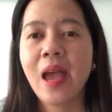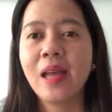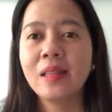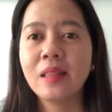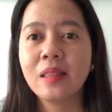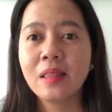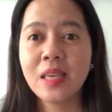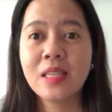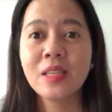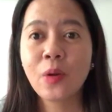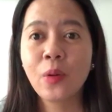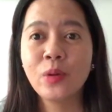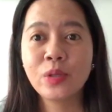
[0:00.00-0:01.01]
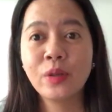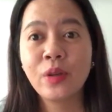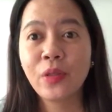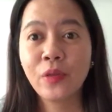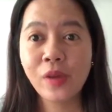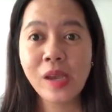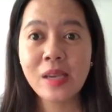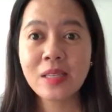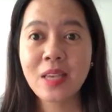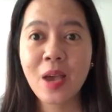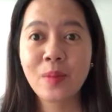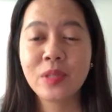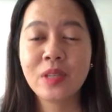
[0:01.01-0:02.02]
And these are also the three
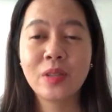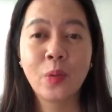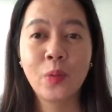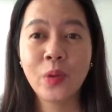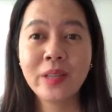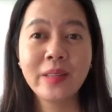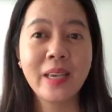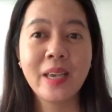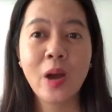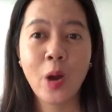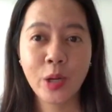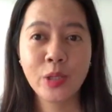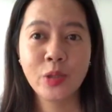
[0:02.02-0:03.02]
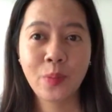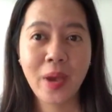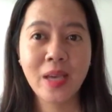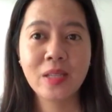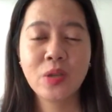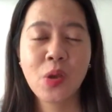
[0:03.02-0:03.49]
exams that are really hard to pass.